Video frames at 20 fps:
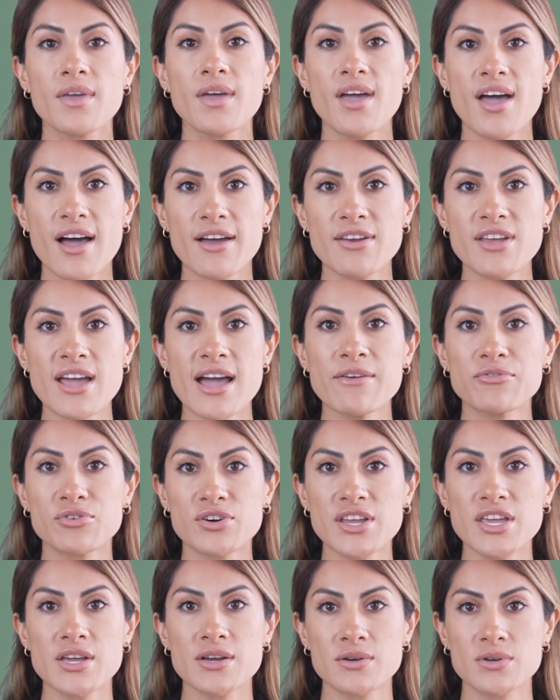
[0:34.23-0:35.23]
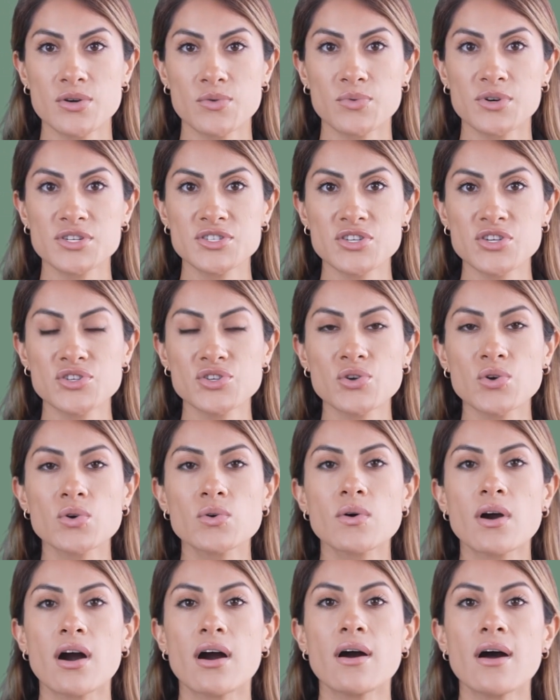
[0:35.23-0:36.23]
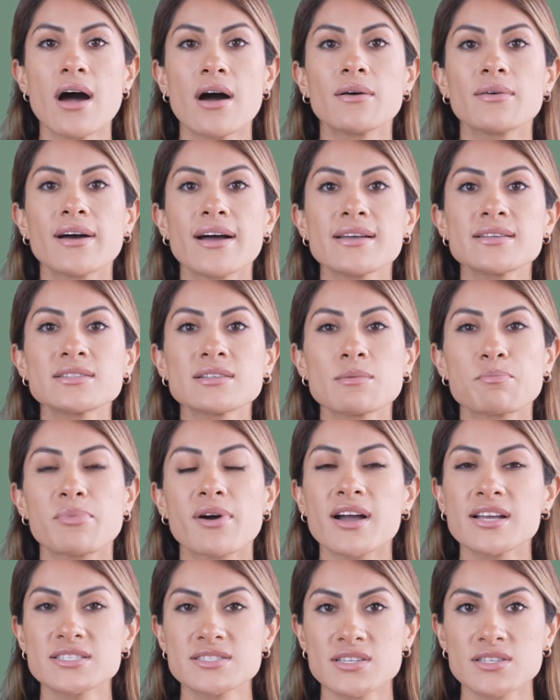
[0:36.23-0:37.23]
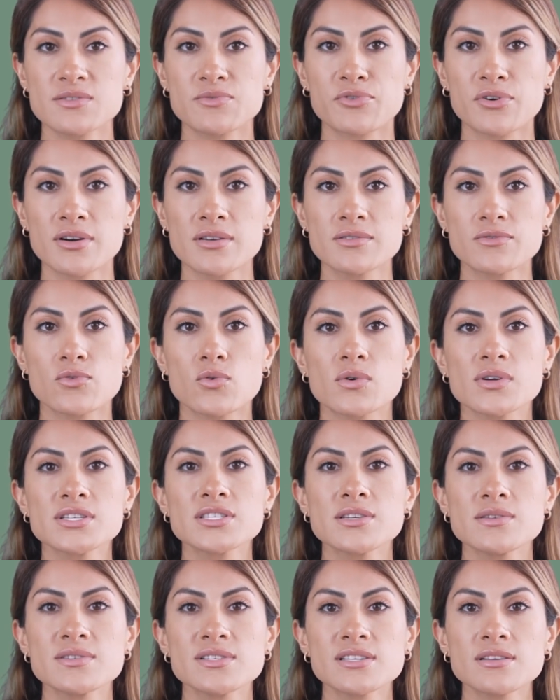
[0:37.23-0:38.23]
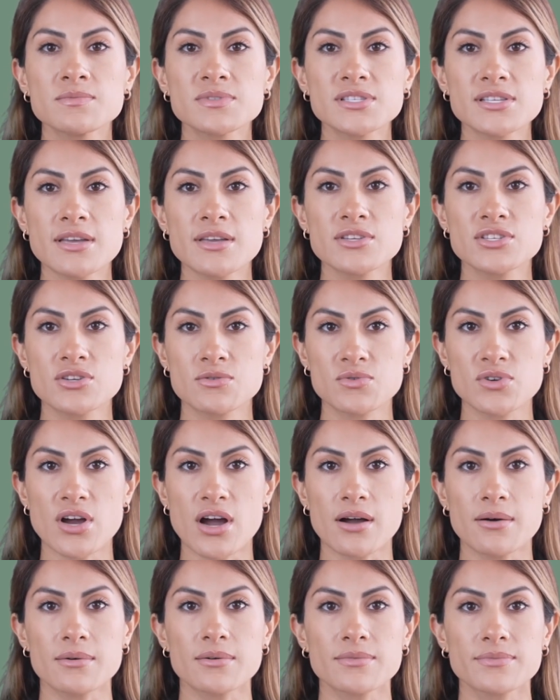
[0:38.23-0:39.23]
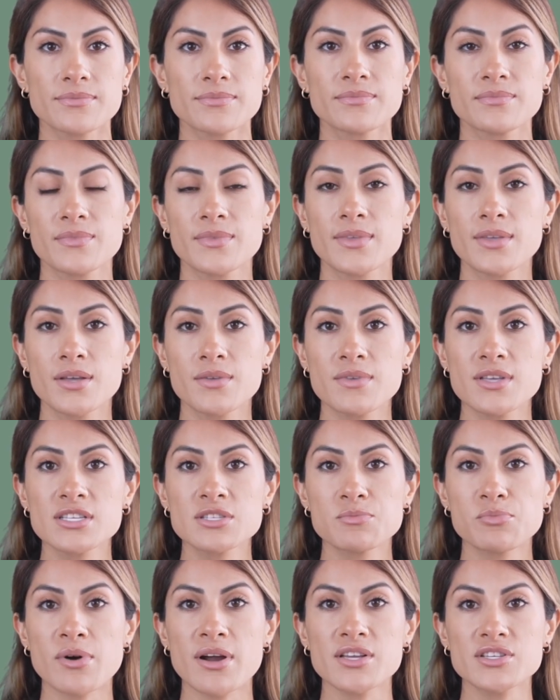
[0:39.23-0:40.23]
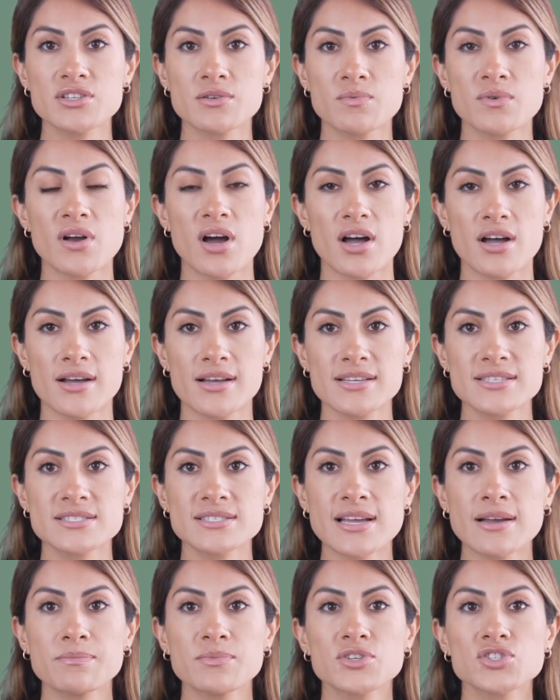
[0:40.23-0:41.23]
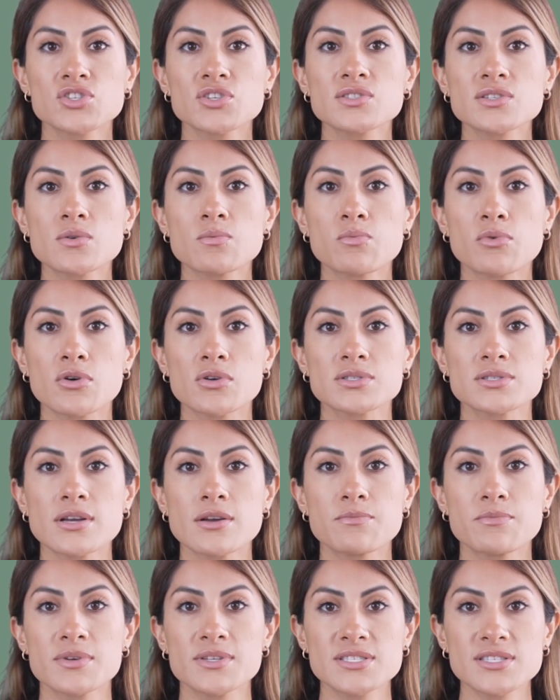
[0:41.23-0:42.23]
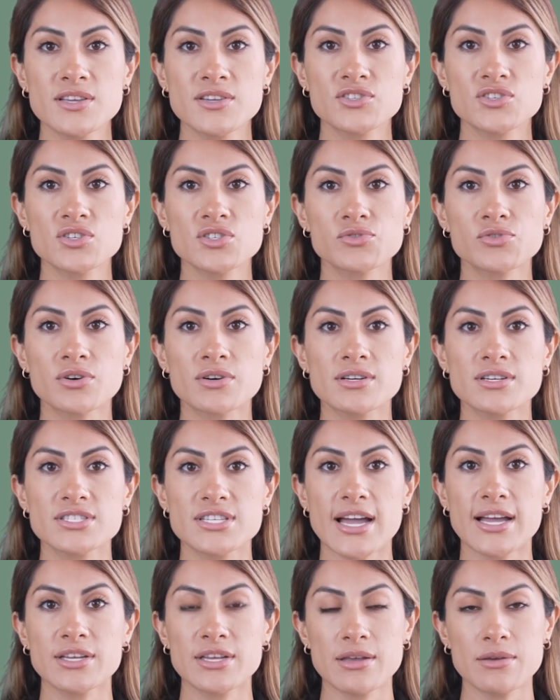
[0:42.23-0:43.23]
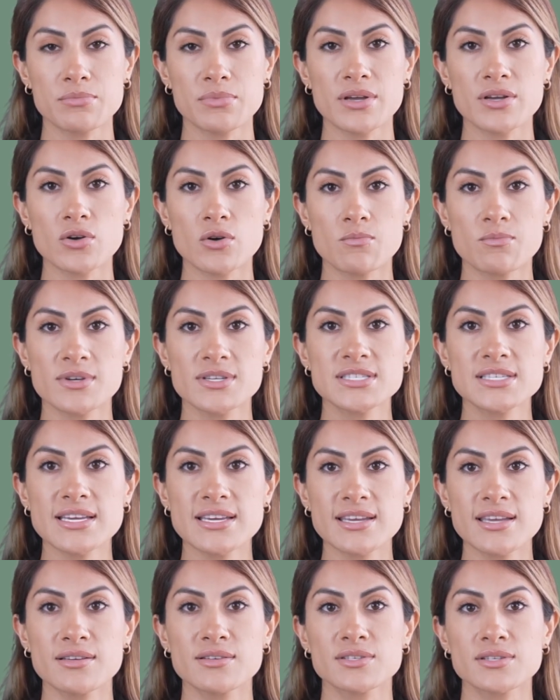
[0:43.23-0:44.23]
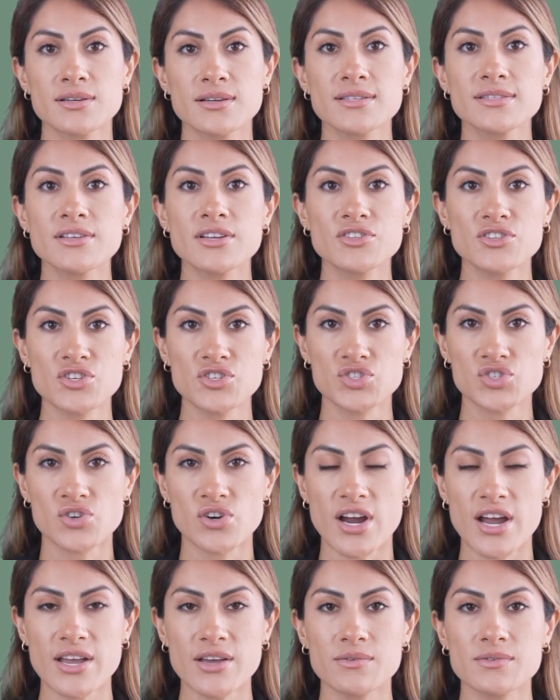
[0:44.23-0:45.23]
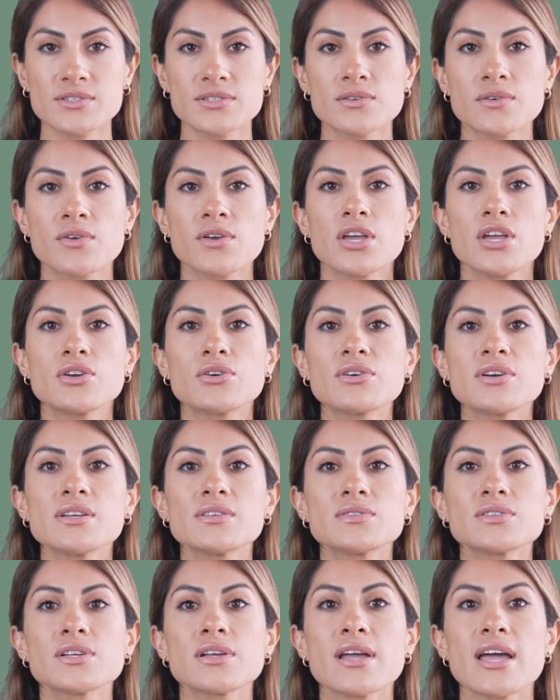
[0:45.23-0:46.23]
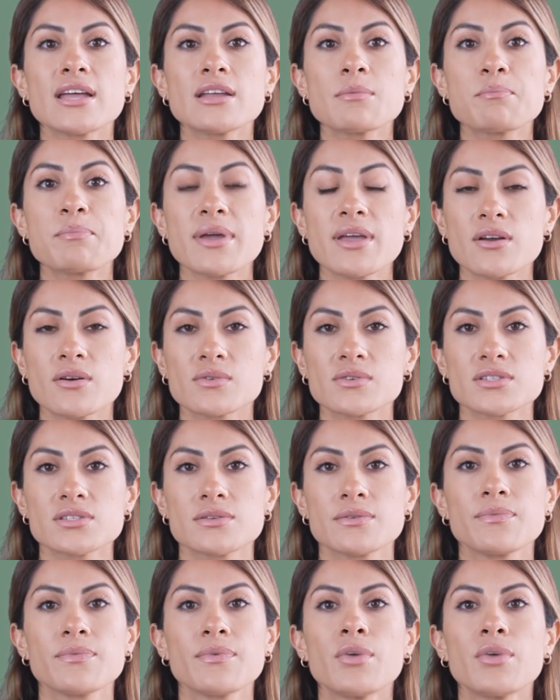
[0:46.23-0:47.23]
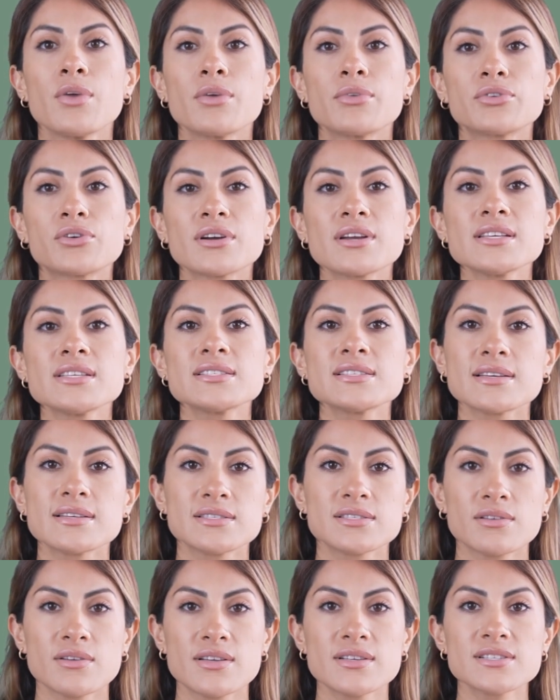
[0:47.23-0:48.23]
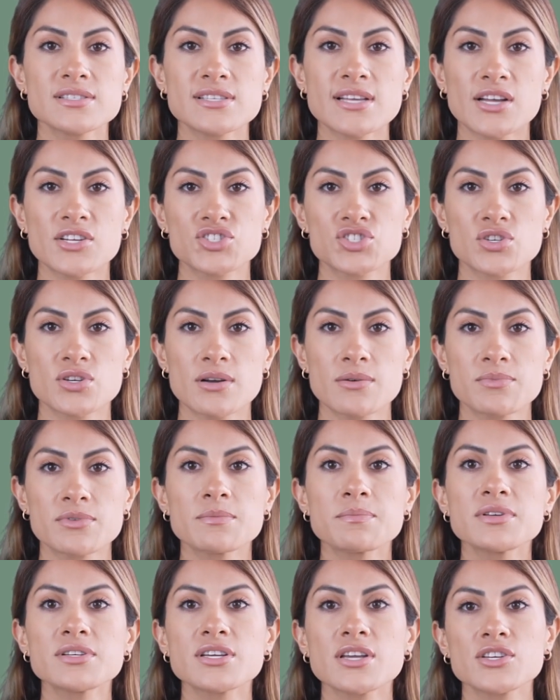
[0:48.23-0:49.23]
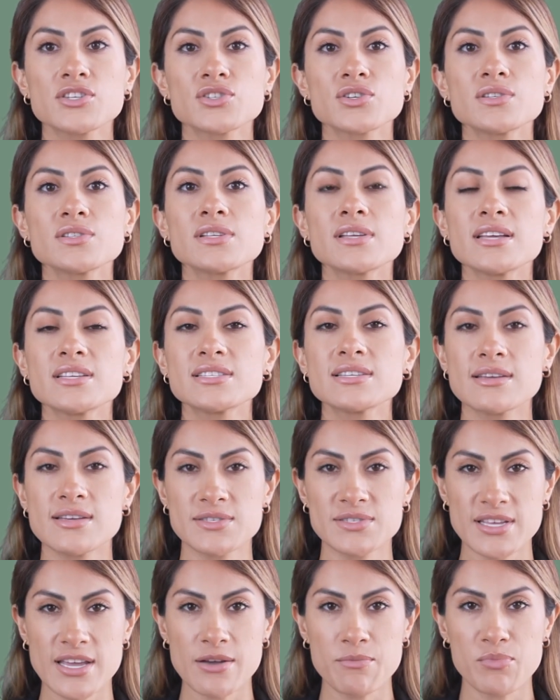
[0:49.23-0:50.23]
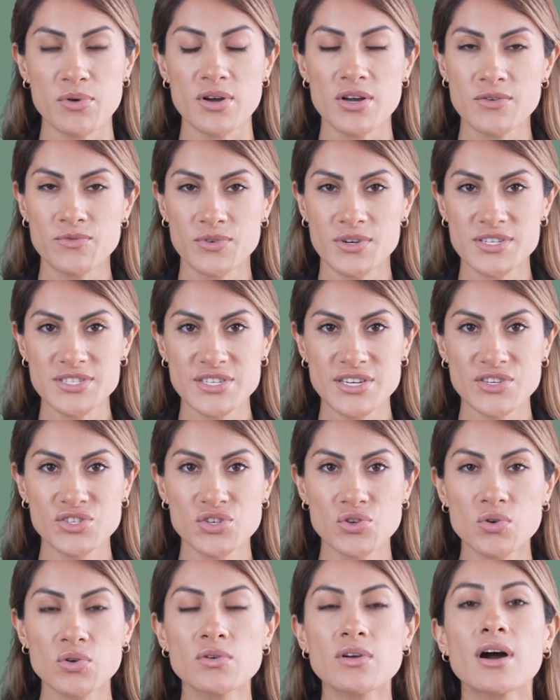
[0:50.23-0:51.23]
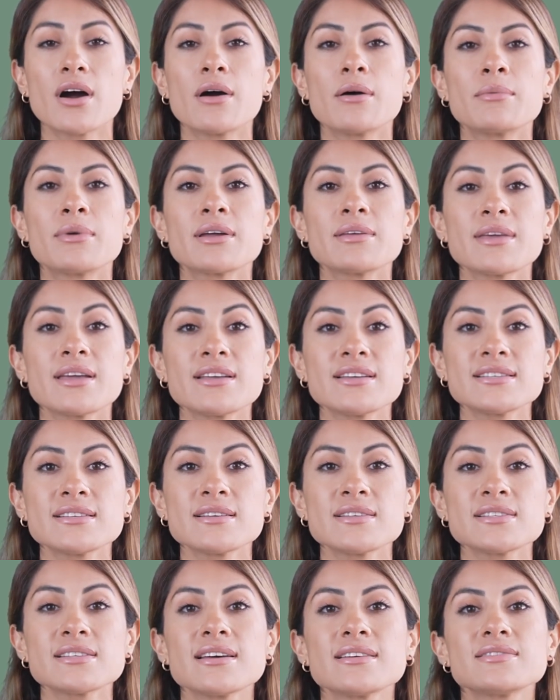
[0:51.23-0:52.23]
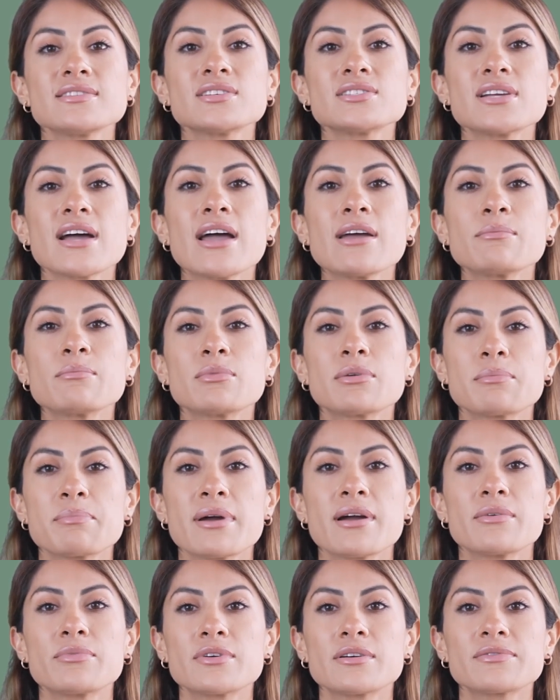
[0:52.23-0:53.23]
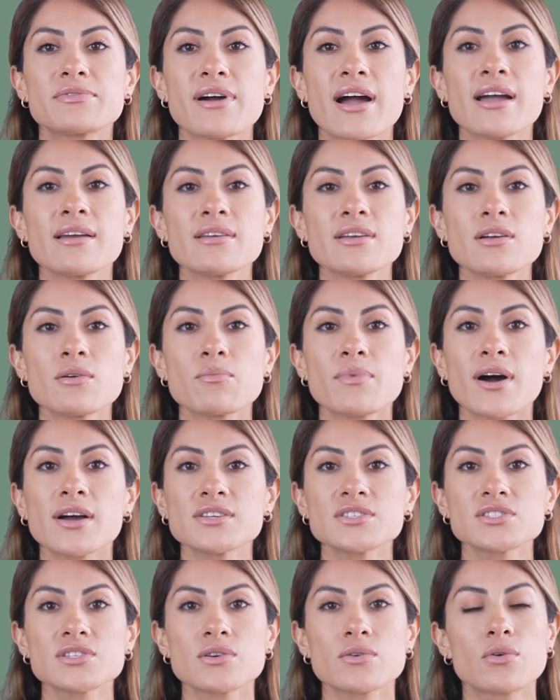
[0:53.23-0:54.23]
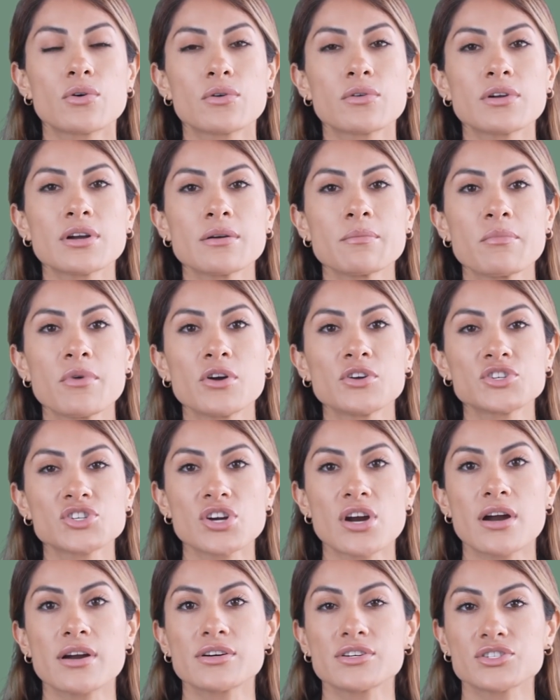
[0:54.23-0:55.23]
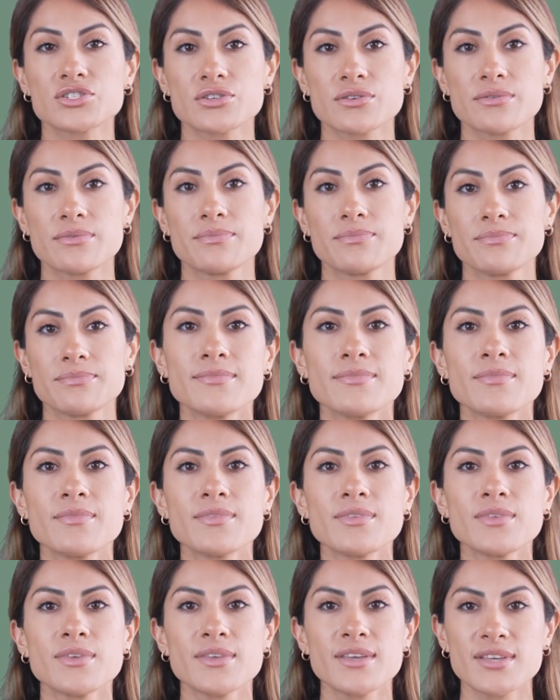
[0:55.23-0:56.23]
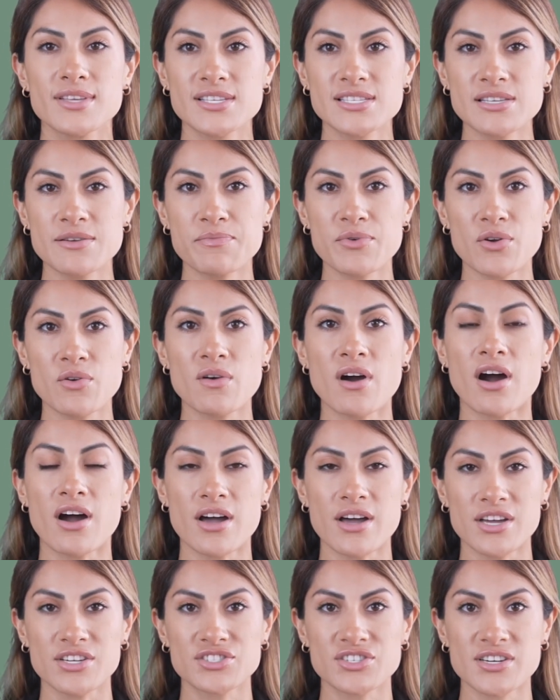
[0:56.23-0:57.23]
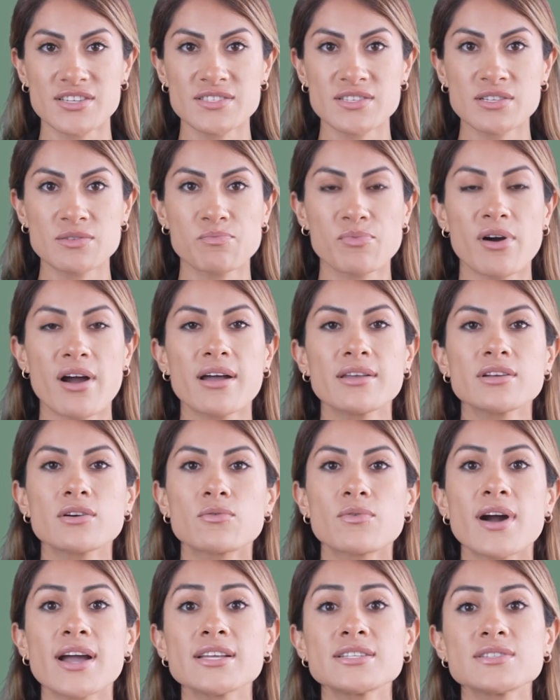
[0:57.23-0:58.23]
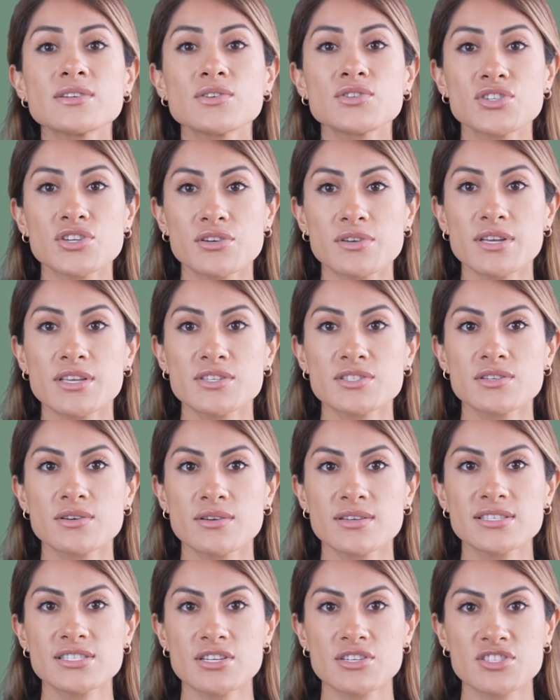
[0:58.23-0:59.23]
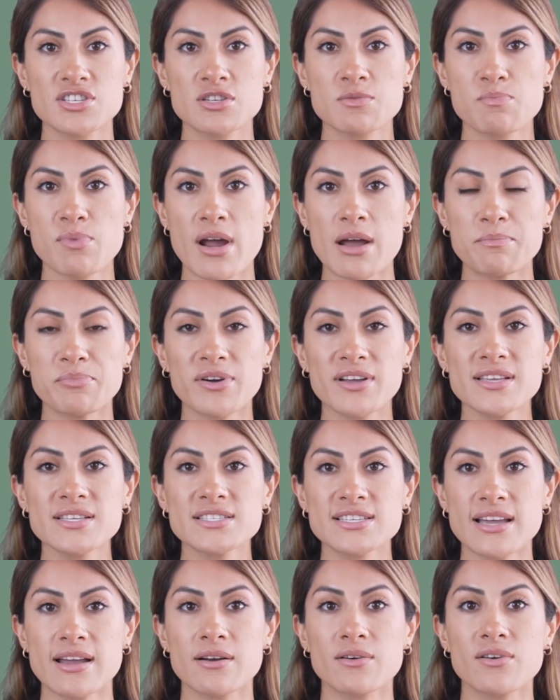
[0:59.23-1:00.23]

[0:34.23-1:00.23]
On the other hand, procedural law outlines the process for enforcing substantive law. This branch of law establishes the rules and procedures for conducting legal proceedings, such as trials, hearings, and appeals. For instance, a statute of limitations is an example of procedural law because it sets a time limit for filing a lawsuit or criminal charge. Civil law addresses private rights and duties, such as property sale